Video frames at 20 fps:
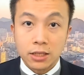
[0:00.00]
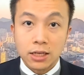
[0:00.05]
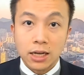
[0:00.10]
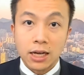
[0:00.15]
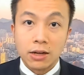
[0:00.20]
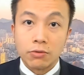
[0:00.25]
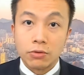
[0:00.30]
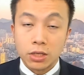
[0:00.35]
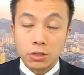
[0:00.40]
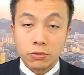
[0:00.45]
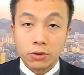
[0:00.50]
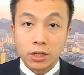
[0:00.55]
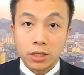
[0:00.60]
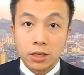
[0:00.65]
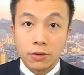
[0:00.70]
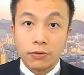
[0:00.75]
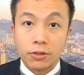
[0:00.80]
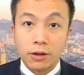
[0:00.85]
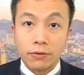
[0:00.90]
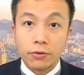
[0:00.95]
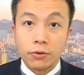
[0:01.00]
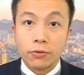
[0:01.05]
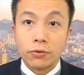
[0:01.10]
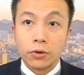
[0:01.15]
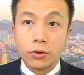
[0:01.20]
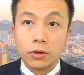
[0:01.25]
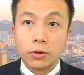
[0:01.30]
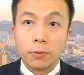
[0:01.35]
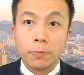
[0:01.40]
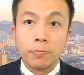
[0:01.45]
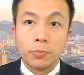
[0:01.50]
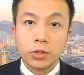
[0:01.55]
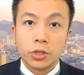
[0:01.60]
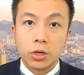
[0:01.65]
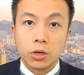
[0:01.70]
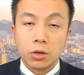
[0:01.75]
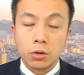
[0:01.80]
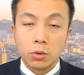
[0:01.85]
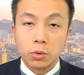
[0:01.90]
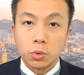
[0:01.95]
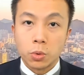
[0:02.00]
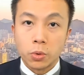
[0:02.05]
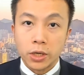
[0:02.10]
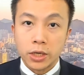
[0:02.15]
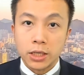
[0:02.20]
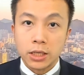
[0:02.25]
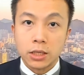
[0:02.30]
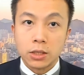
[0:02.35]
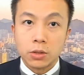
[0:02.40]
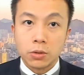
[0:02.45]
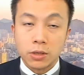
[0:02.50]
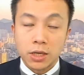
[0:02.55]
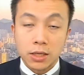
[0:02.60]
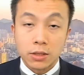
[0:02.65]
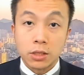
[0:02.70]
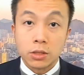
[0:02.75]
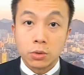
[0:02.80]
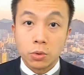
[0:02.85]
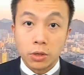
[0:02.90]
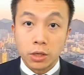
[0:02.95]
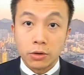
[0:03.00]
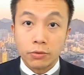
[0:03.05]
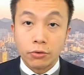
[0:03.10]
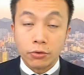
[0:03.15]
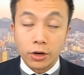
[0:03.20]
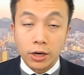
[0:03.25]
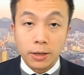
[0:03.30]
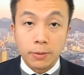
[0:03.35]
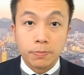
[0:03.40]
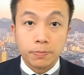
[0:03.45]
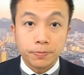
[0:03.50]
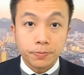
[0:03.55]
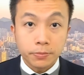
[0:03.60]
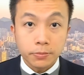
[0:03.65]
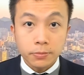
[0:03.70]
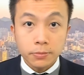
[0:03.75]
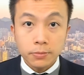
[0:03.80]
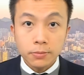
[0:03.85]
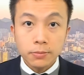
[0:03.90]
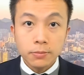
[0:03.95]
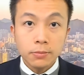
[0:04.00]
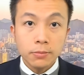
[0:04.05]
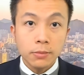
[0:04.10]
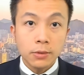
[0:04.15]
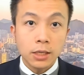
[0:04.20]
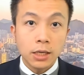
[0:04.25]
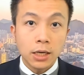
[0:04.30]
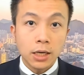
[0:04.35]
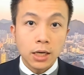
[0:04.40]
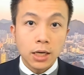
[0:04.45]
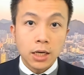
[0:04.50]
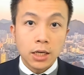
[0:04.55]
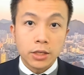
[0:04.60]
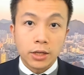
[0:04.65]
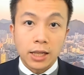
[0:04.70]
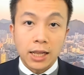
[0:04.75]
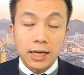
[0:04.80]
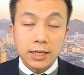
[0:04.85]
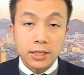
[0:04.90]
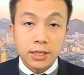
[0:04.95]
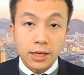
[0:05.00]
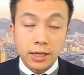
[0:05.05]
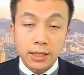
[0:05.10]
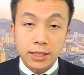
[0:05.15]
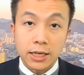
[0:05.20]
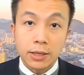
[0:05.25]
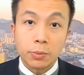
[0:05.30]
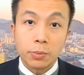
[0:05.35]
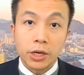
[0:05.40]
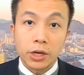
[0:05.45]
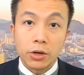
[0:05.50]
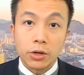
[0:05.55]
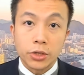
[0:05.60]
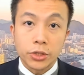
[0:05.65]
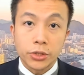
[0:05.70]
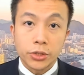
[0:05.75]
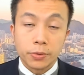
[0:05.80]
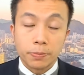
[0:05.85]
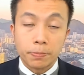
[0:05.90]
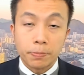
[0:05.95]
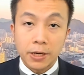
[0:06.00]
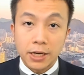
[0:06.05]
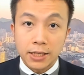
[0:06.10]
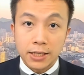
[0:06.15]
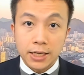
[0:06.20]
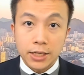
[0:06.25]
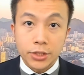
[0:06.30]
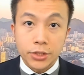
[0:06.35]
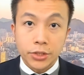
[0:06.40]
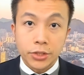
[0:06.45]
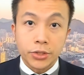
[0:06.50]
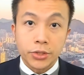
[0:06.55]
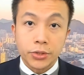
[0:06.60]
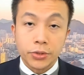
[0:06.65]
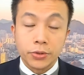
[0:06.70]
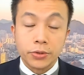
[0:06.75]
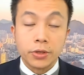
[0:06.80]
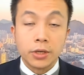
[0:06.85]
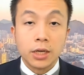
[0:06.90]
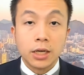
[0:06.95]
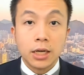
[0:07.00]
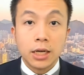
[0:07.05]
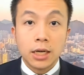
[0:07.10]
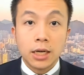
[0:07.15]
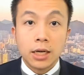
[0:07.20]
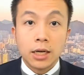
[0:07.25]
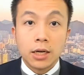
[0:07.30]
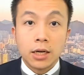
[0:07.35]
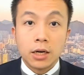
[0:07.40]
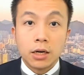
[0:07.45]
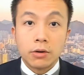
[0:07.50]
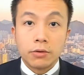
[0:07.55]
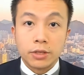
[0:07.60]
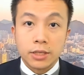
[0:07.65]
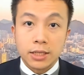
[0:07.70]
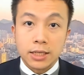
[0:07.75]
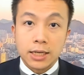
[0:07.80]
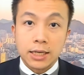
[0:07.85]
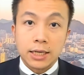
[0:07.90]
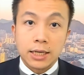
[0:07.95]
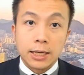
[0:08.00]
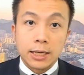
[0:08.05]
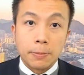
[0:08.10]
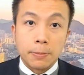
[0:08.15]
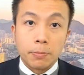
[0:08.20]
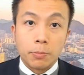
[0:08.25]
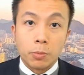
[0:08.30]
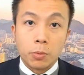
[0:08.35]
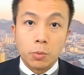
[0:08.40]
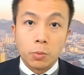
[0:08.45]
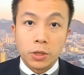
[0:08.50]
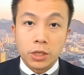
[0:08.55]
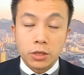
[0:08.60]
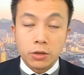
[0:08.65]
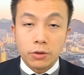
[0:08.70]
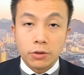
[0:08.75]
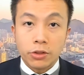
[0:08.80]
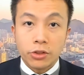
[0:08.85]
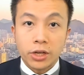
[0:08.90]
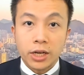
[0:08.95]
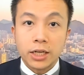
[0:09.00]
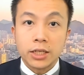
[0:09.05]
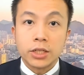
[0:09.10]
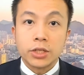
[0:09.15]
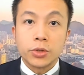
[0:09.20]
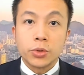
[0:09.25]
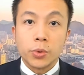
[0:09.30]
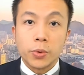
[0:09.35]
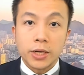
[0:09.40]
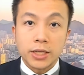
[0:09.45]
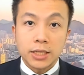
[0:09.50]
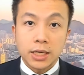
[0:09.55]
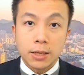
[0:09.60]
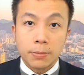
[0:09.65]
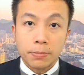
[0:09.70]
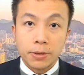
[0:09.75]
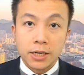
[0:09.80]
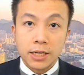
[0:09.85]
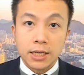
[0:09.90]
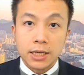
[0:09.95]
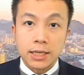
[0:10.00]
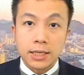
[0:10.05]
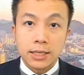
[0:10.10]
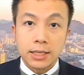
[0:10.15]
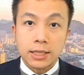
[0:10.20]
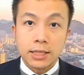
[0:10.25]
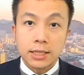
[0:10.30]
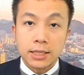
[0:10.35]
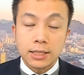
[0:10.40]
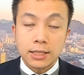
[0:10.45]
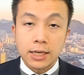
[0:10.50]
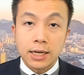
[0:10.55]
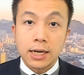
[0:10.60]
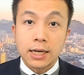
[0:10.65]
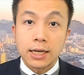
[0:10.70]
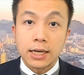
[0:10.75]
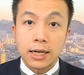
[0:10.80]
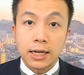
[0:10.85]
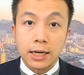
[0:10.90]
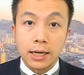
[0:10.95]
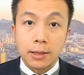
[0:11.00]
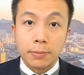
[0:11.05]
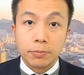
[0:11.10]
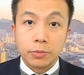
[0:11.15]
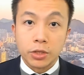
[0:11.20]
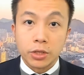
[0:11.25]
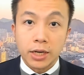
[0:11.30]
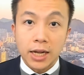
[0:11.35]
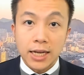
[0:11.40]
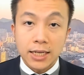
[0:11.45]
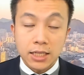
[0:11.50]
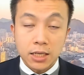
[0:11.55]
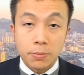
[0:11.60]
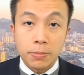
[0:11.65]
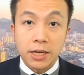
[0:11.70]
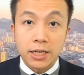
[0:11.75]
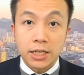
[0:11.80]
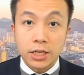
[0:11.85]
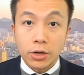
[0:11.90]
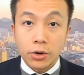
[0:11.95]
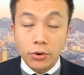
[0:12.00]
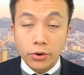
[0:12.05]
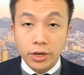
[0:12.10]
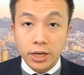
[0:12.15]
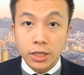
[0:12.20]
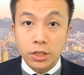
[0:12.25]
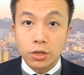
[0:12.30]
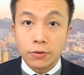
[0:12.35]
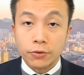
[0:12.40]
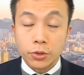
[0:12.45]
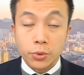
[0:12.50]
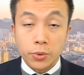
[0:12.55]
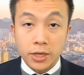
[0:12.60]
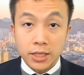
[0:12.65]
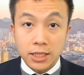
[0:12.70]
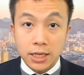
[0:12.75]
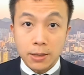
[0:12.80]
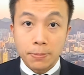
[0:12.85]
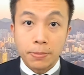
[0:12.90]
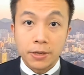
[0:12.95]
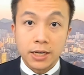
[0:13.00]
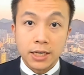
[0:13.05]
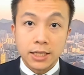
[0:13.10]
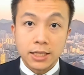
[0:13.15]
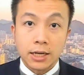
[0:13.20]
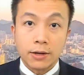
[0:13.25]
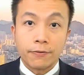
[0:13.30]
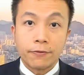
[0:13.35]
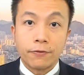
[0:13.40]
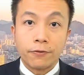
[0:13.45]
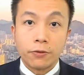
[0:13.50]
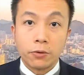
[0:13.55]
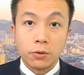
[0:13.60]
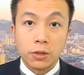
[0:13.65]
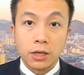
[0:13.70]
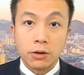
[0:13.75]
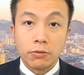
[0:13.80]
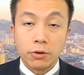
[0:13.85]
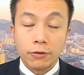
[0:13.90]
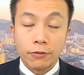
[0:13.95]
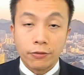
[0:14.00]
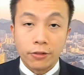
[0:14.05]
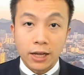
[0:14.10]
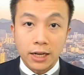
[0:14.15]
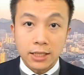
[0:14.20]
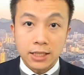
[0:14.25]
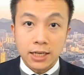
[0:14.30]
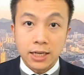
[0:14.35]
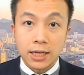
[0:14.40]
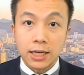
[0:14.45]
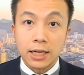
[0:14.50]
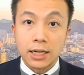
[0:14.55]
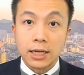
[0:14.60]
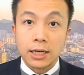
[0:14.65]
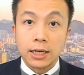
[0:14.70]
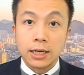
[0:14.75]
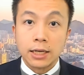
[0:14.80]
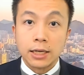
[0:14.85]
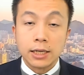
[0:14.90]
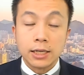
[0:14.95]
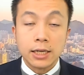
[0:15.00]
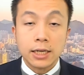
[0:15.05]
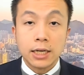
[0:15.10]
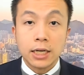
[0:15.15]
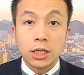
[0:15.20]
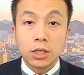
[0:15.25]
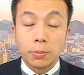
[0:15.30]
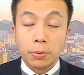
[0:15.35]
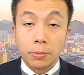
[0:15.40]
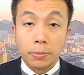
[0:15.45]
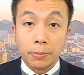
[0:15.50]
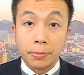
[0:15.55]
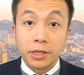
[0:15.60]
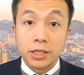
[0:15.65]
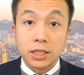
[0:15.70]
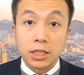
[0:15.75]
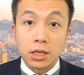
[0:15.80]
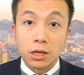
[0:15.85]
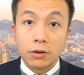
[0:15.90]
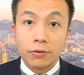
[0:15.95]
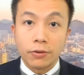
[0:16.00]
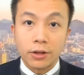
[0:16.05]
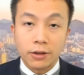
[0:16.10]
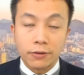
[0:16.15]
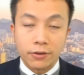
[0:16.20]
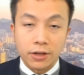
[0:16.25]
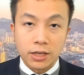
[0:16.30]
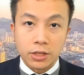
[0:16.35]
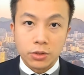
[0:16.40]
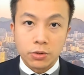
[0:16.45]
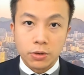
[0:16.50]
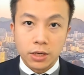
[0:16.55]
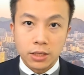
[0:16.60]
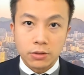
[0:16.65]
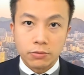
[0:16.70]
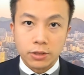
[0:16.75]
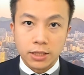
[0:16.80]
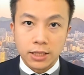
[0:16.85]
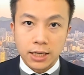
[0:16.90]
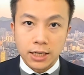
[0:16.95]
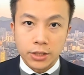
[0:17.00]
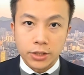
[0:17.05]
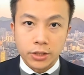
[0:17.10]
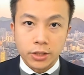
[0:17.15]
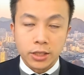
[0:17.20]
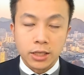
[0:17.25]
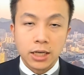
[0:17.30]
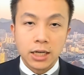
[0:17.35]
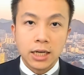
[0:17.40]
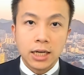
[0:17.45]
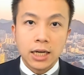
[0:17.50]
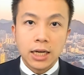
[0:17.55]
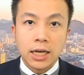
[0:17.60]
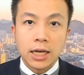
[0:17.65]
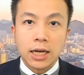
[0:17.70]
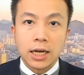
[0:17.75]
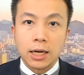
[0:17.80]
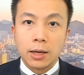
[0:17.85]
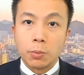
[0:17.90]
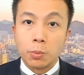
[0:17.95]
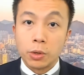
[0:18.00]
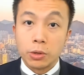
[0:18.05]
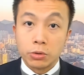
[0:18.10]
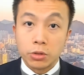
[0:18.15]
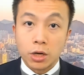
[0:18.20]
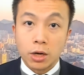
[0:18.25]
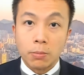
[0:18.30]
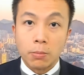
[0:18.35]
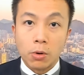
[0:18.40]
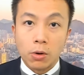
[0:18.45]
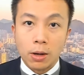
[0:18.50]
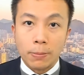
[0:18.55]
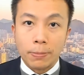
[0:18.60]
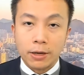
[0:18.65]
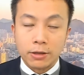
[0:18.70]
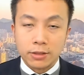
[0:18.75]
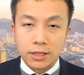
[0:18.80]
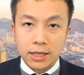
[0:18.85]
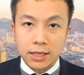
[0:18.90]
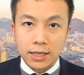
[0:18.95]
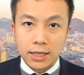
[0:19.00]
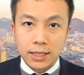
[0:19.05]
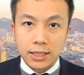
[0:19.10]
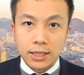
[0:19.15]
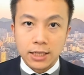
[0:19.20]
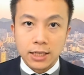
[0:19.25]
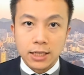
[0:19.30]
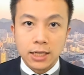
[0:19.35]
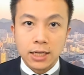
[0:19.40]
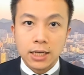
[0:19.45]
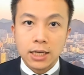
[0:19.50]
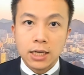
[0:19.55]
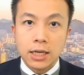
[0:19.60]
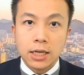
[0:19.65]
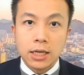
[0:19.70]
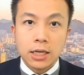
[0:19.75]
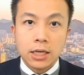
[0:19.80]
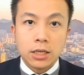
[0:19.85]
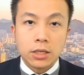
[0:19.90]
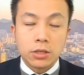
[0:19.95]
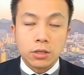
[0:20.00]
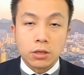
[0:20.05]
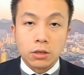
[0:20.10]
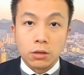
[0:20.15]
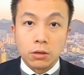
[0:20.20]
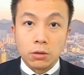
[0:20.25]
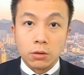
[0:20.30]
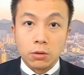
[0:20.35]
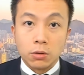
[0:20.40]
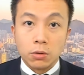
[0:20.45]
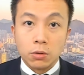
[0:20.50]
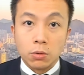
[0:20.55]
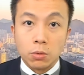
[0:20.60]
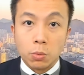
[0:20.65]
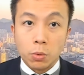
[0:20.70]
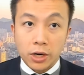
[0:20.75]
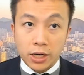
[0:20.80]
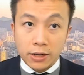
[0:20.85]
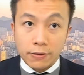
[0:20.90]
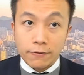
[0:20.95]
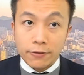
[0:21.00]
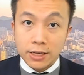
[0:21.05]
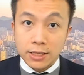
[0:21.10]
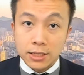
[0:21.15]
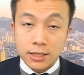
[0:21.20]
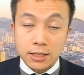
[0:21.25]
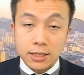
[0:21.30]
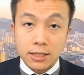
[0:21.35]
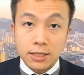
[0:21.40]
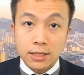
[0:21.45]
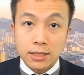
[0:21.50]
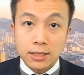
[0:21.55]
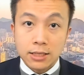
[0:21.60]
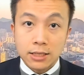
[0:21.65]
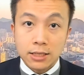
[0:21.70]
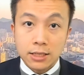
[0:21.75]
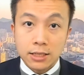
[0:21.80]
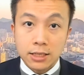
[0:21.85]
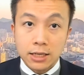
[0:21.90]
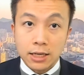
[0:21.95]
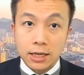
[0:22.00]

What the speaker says: and restrictive level for the whole 2023. The last thing that we all should pay attention to is that we don't think the US companies, the estimated earnings of the US companies are fully reflecting the probability of having a US recession. We'll talk more about that later. So what investors